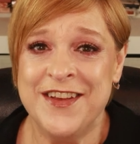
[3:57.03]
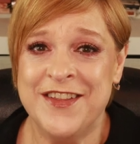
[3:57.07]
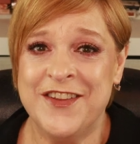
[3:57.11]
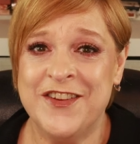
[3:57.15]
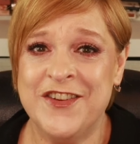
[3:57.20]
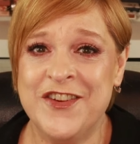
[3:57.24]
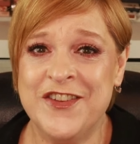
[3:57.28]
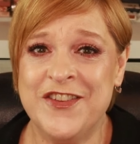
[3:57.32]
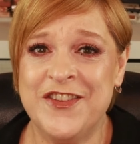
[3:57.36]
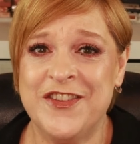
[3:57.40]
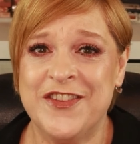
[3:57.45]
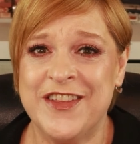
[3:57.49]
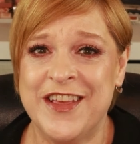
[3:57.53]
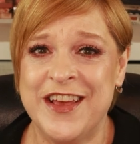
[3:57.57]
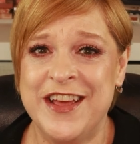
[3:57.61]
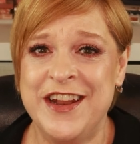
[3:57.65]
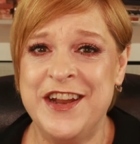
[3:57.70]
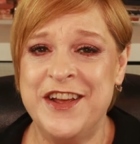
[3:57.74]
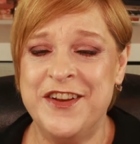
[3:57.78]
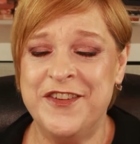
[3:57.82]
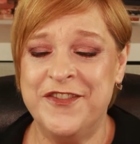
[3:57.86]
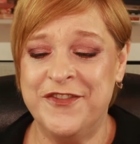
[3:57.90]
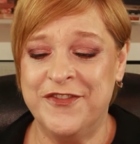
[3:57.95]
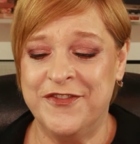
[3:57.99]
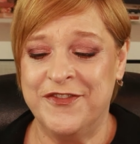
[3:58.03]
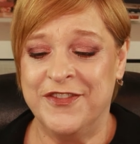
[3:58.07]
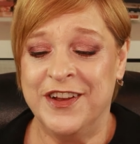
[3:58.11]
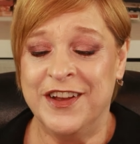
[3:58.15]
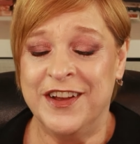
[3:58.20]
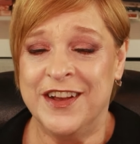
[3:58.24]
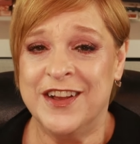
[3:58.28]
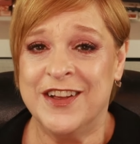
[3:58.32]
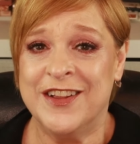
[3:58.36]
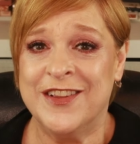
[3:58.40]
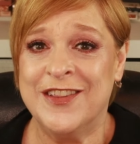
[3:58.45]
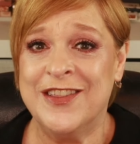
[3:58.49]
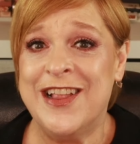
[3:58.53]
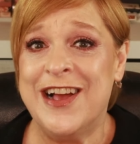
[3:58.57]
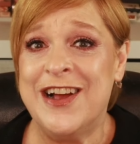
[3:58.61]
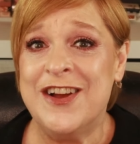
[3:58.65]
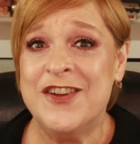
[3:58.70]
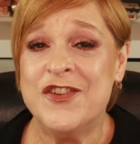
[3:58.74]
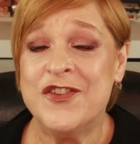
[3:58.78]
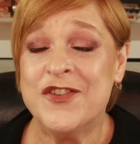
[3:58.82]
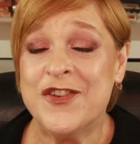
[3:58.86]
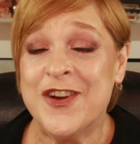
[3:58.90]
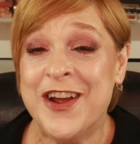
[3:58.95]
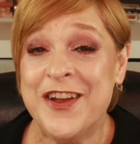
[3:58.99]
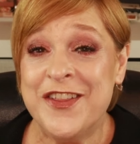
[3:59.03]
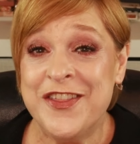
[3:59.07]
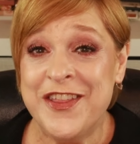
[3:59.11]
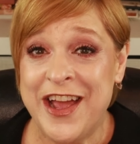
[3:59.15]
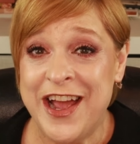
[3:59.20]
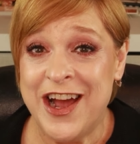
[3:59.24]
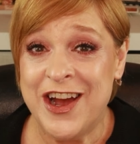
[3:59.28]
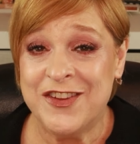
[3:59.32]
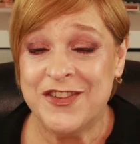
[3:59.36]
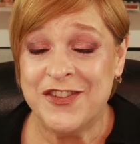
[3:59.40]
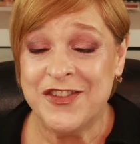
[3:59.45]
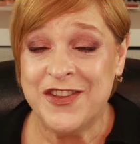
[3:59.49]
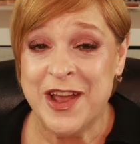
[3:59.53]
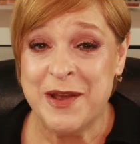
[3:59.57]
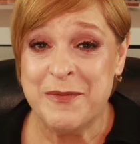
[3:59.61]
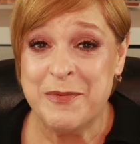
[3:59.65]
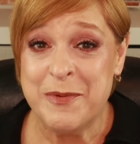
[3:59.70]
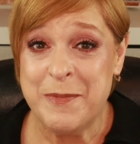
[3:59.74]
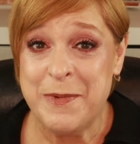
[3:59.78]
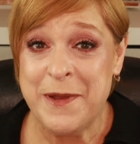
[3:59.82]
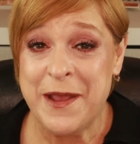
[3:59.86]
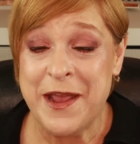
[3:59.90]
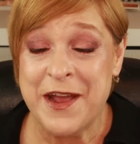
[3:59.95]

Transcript: They're just kind of lounge around the house type of